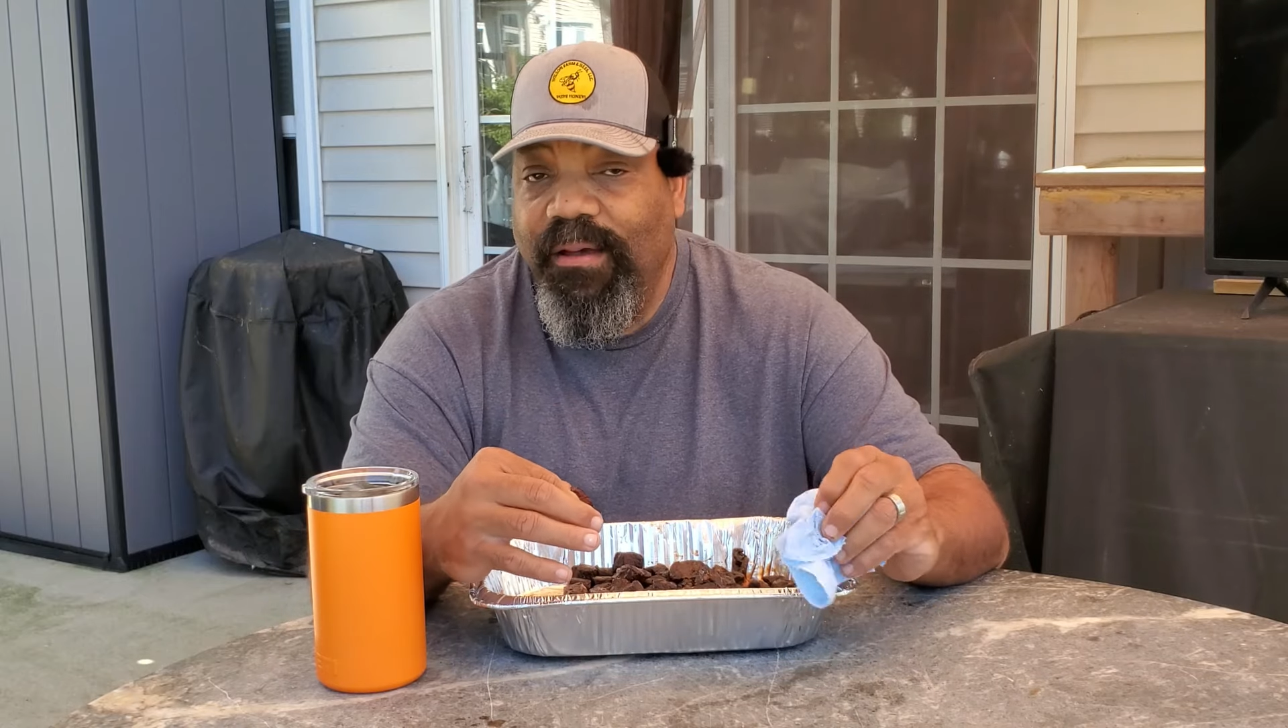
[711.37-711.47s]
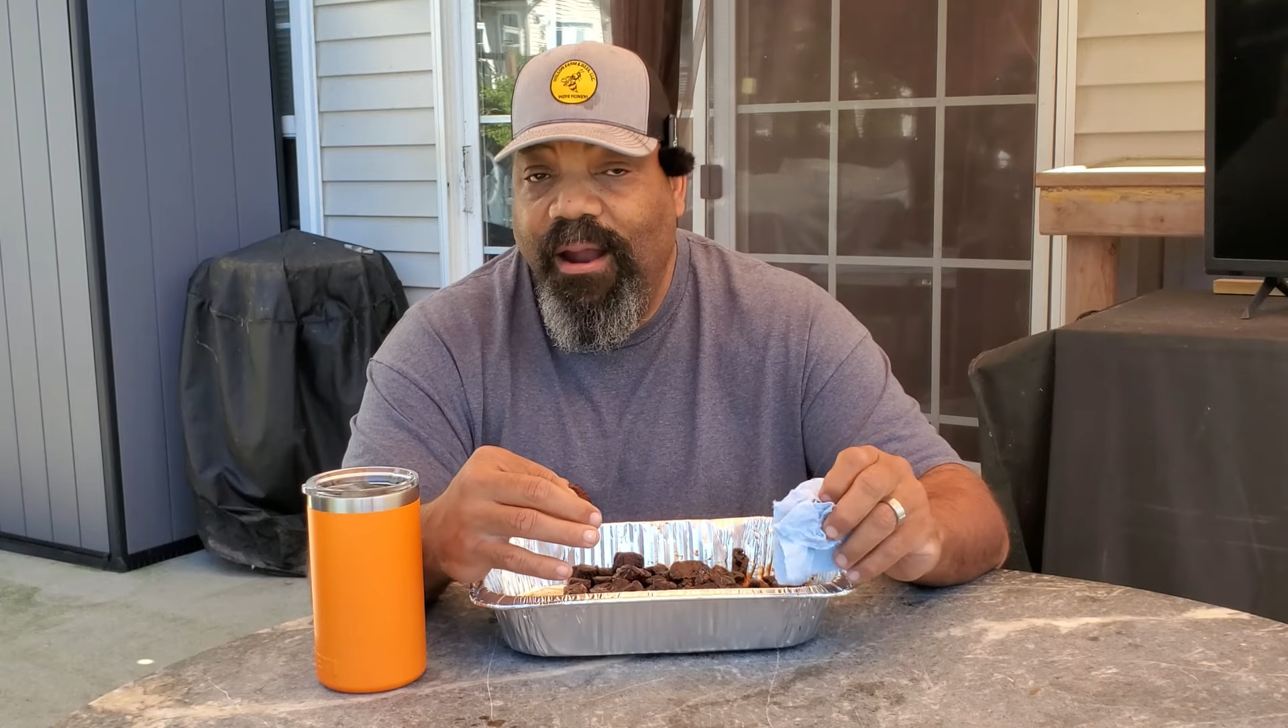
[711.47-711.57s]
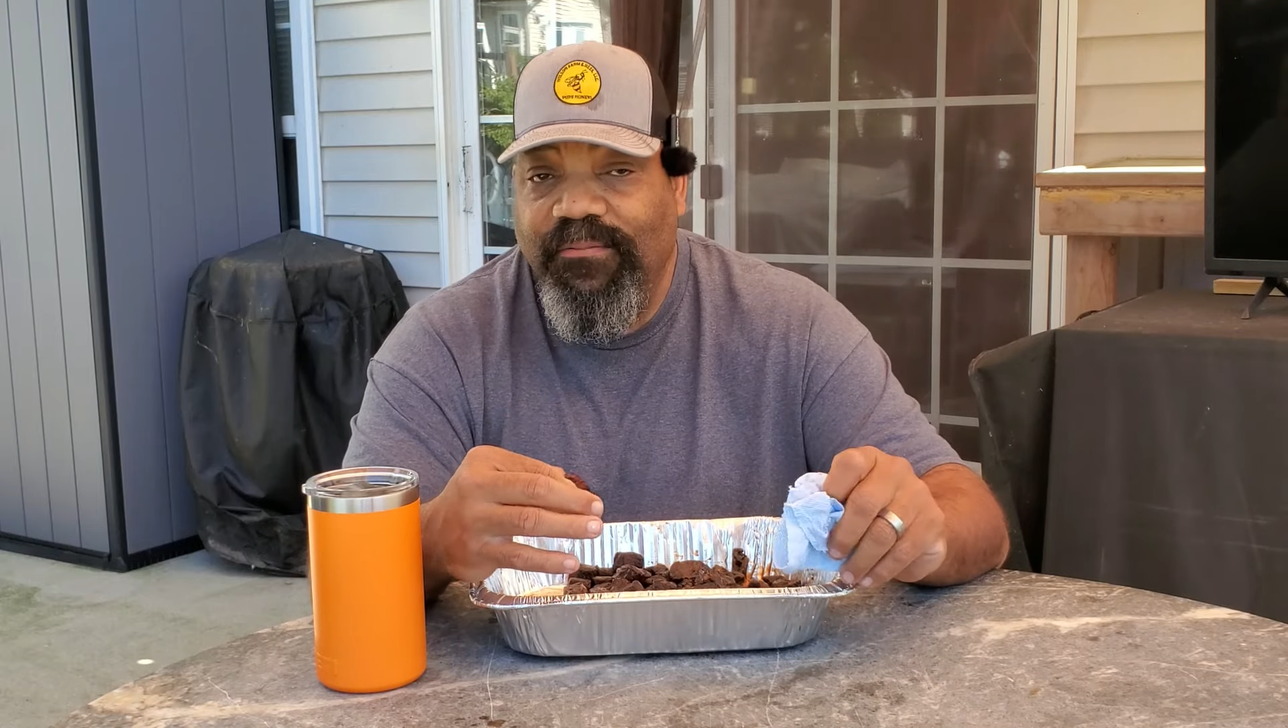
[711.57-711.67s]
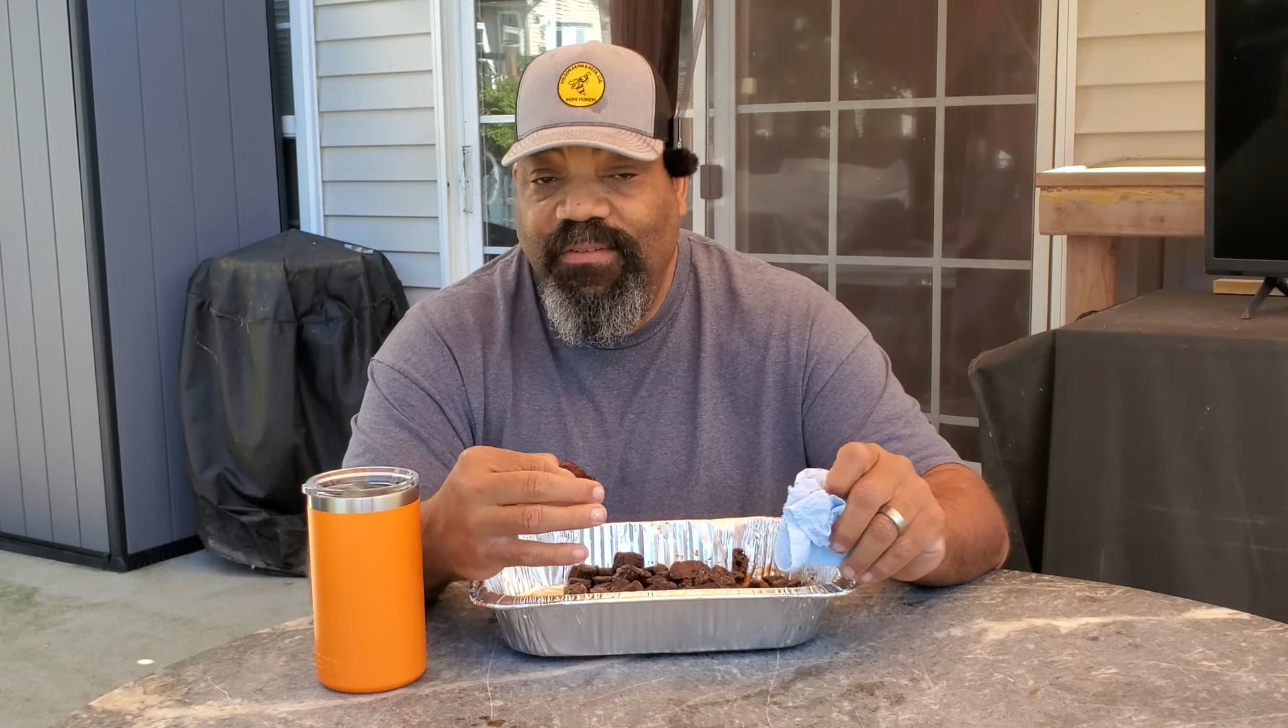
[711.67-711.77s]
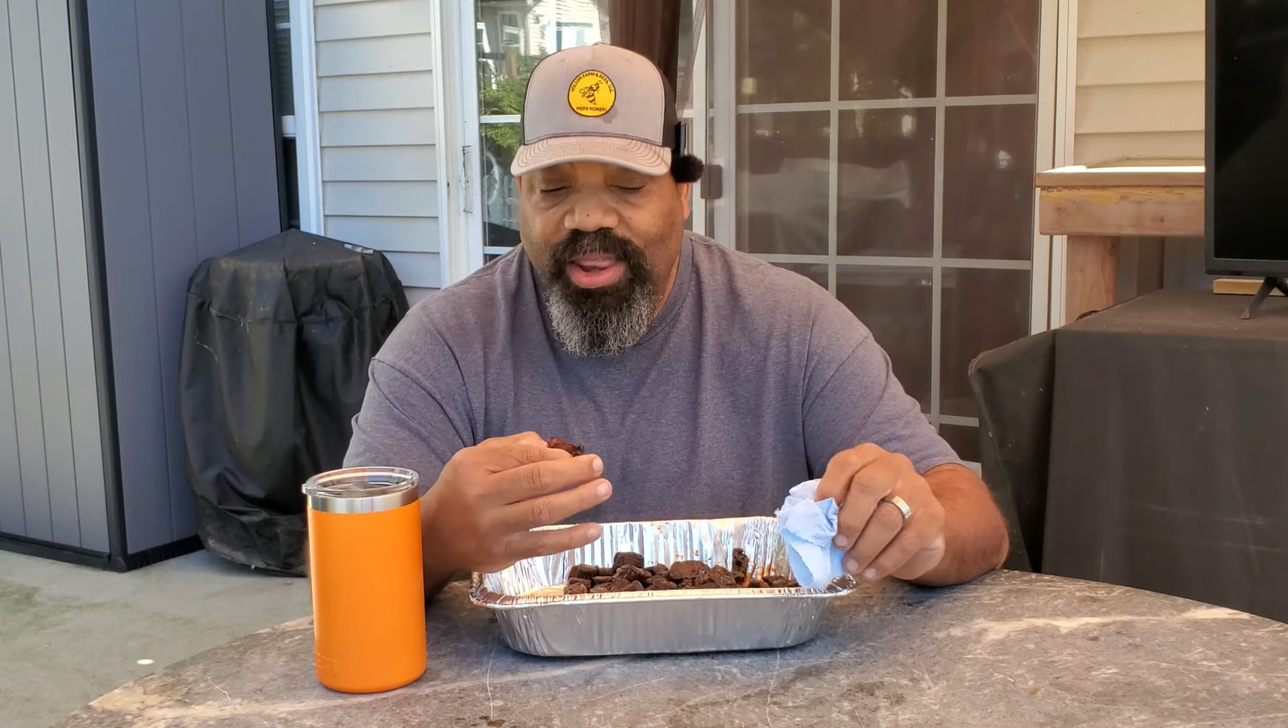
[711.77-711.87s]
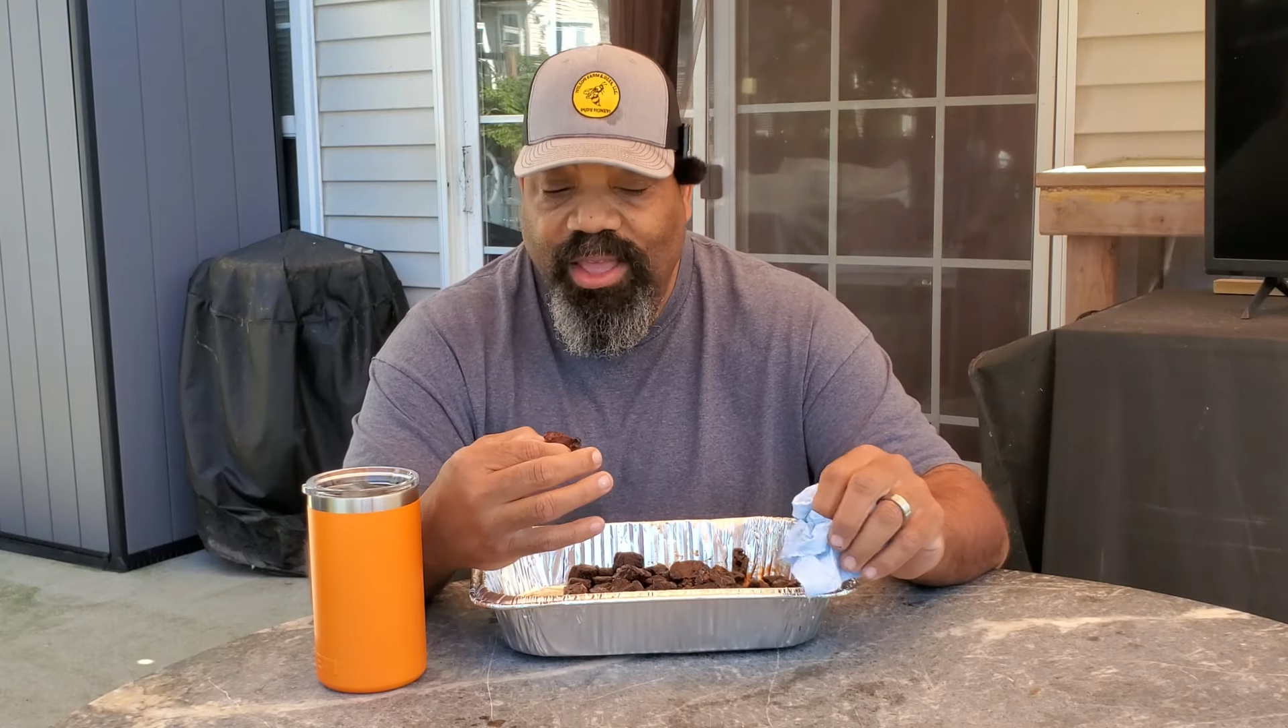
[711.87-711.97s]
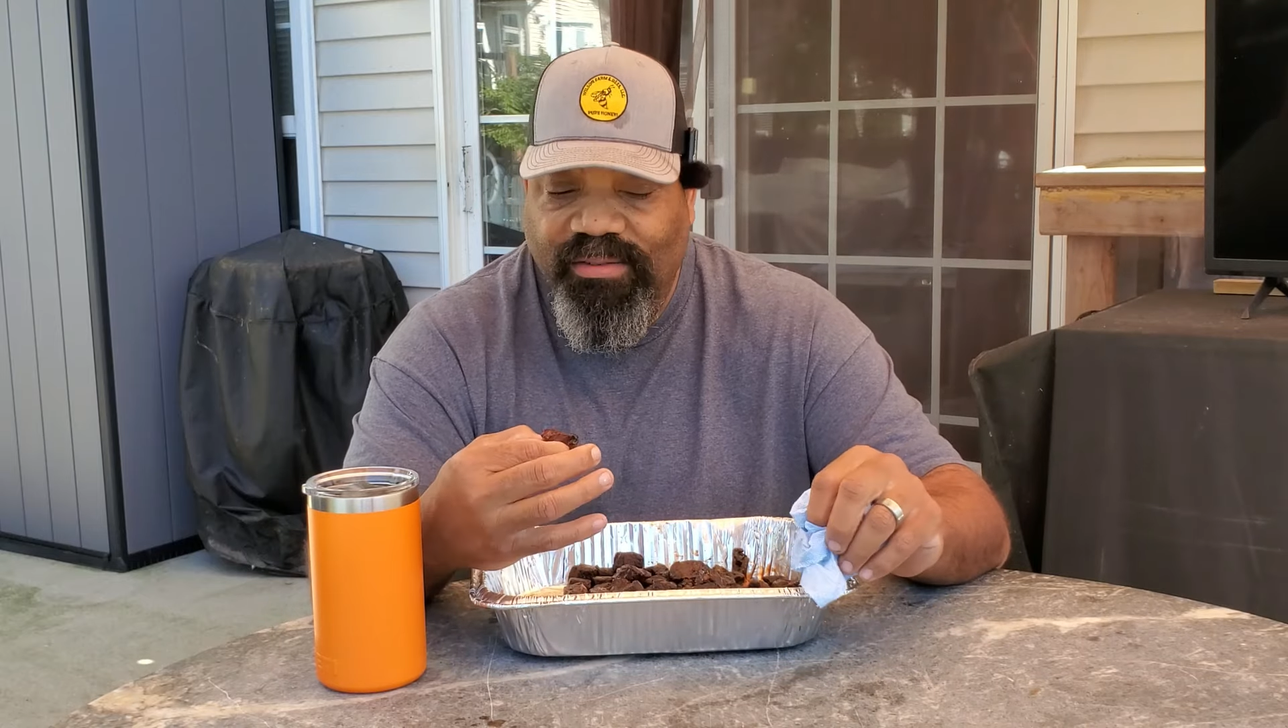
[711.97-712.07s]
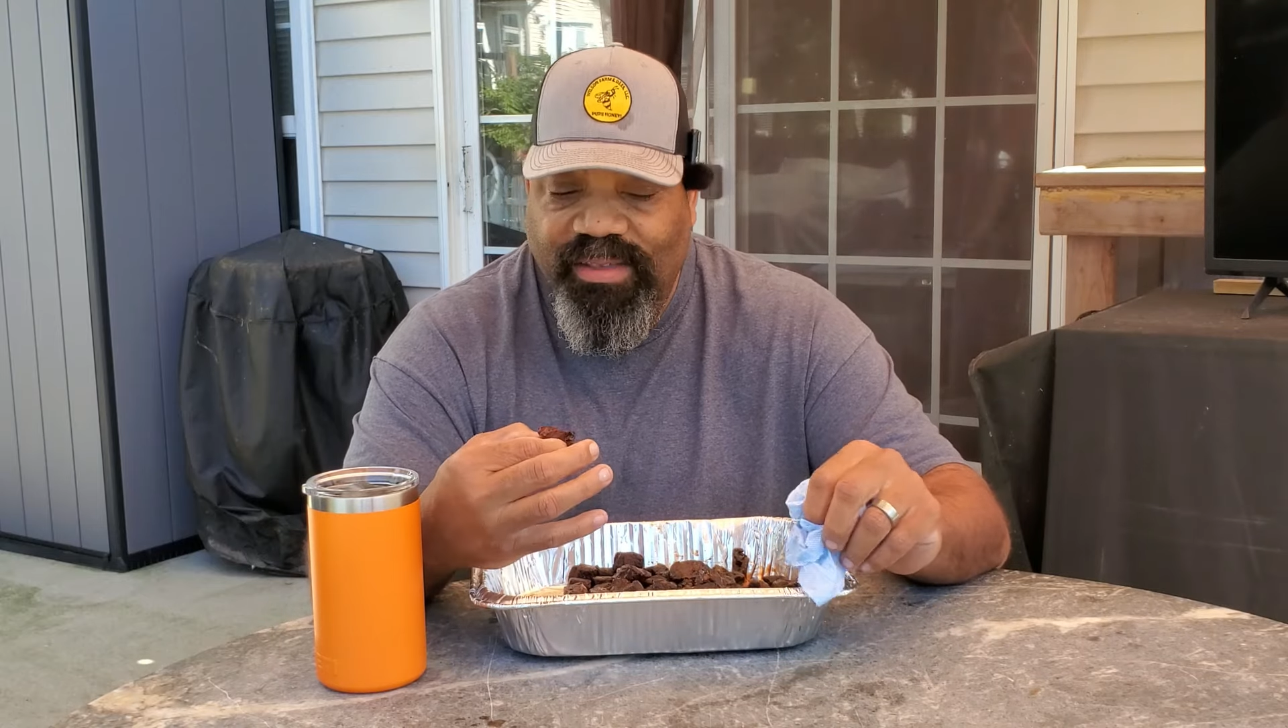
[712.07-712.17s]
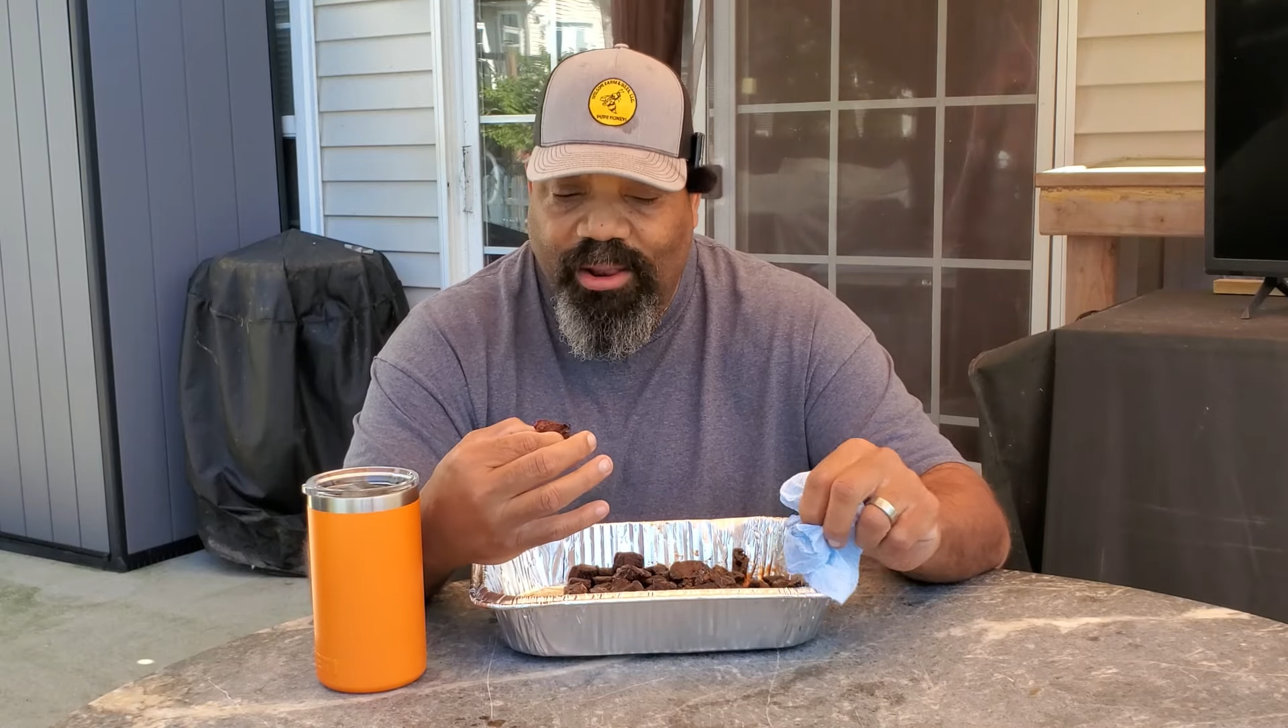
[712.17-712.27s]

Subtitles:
videos